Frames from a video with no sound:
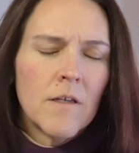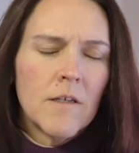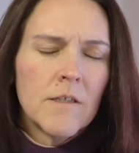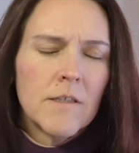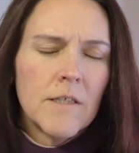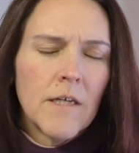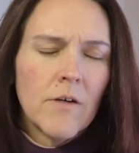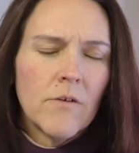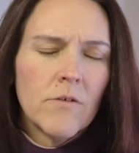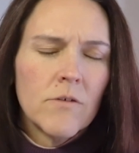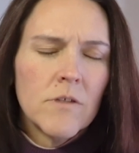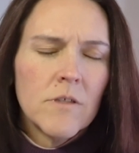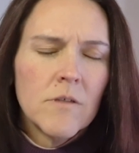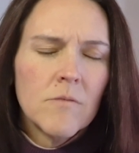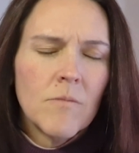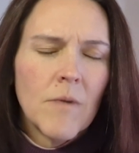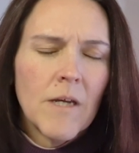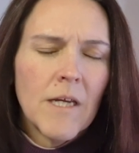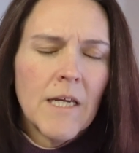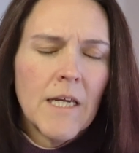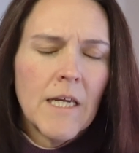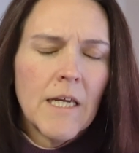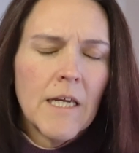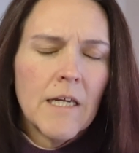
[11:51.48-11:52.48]
down to
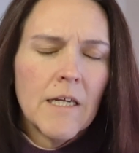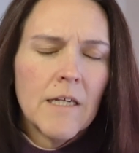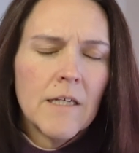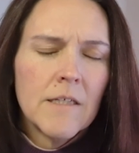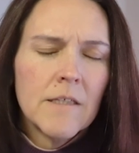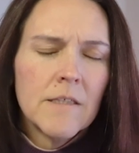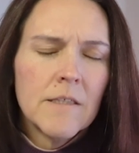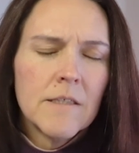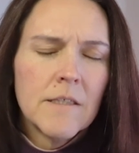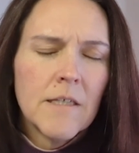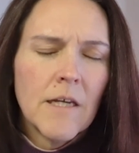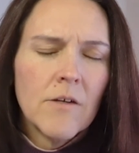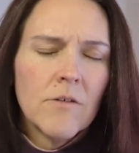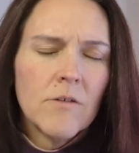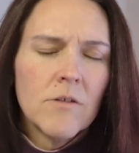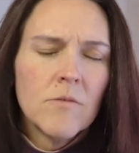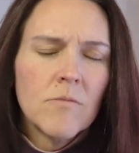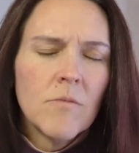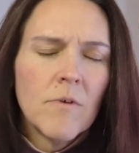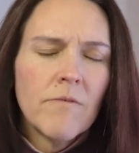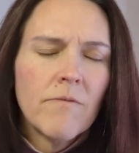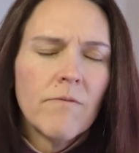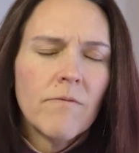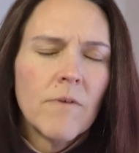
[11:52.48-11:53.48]
my hands, down to
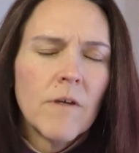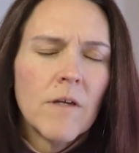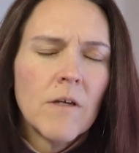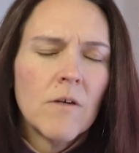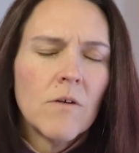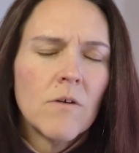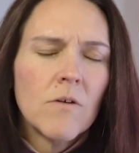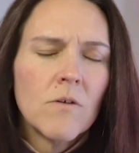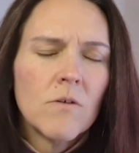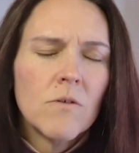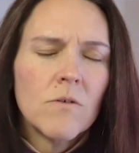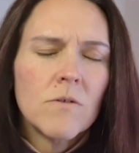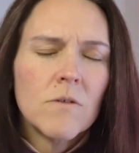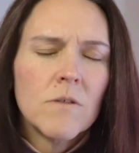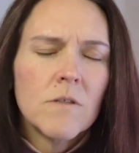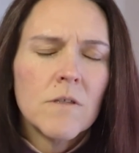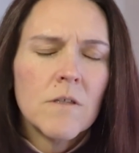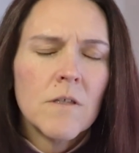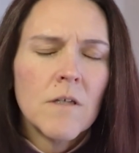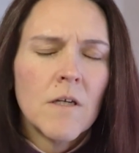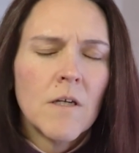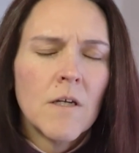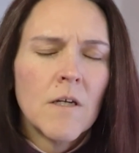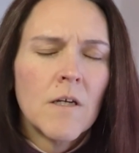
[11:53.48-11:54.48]
my fingers,
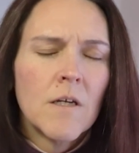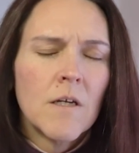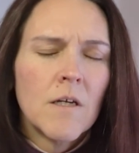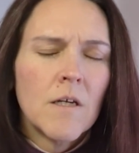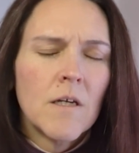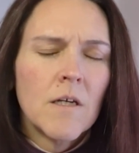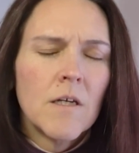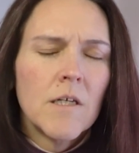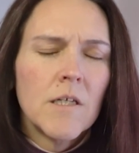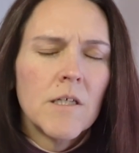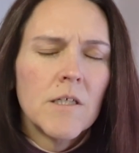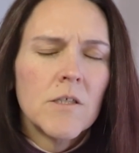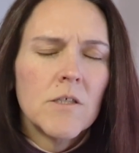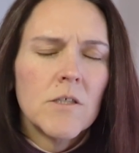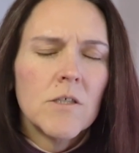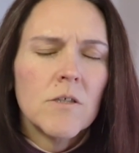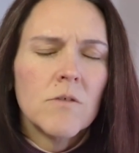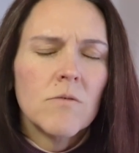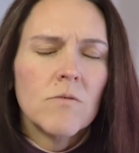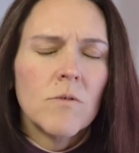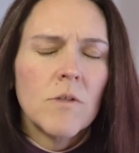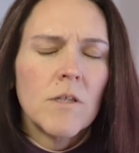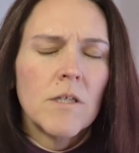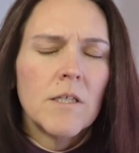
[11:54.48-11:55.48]
and
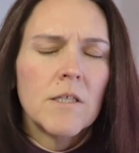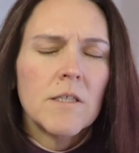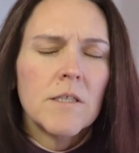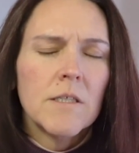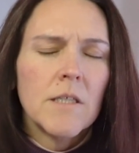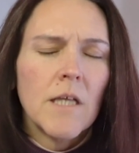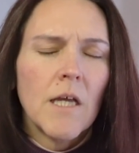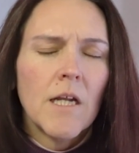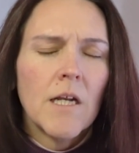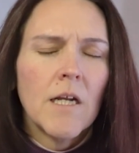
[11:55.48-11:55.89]
just release that